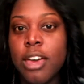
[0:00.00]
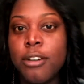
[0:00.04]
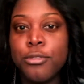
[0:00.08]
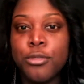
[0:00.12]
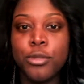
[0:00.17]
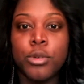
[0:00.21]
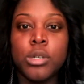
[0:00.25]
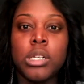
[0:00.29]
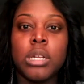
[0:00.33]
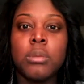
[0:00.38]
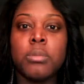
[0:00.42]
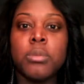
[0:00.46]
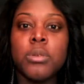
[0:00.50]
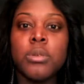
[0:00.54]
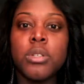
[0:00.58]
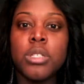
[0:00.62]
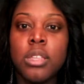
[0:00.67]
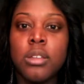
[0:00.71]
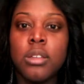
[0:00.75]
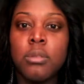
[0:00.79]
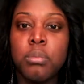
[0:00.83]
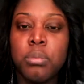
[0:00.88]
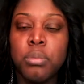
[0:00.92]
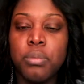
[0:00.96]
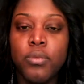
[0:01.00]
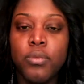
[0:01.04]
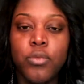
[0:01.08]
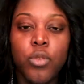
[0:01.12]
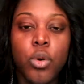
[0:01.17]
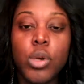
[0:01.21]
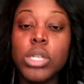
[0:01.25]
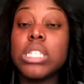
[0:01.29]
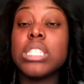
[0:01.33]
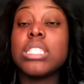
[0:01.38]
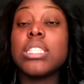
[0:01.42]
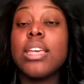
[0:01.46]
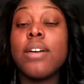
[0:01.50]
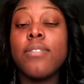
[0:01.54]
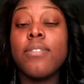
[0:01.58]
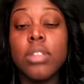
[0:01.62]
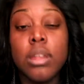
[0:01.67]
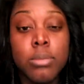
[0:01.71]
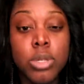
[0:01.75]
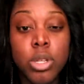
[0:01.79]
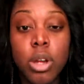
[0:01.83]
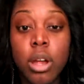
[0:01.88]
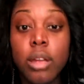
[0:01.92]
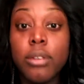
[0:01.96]

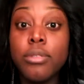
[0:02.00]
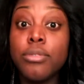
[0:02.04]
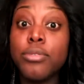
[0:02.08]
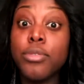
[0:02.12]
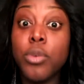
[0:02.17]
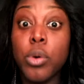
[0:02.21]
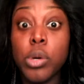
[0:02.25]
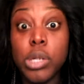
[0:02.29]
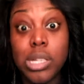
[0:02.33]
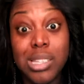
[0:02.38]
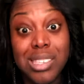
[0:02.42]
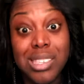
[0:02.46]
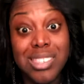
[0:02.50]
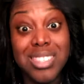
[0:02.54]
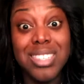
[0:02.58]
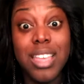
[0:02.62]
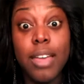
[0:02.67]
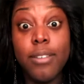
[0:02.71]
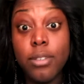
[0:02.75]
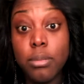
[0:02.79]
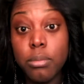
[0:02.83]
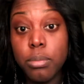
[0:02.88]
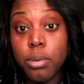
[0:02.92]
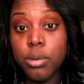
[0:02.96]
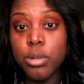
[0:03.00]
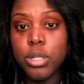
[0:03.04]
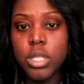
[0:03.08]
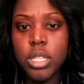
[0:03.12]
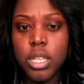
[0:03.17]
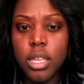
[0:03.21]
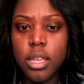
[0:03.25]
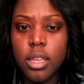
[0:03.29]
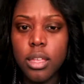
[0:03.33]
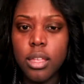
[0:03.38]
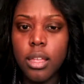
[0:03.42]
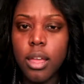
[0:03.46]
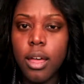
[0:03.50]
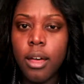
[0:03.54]
47%